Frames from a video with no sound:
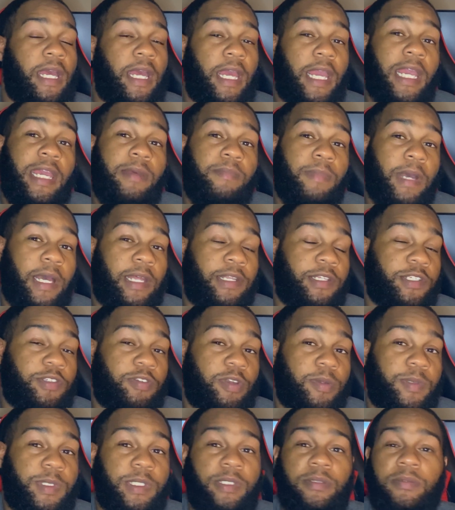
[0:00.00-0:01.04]
in my
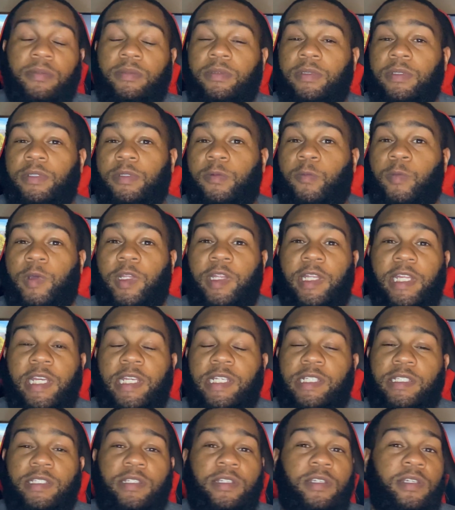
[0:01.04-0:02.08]
description with
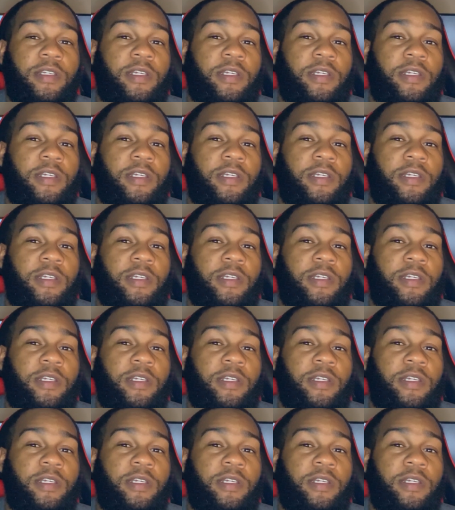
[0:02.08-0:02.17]
links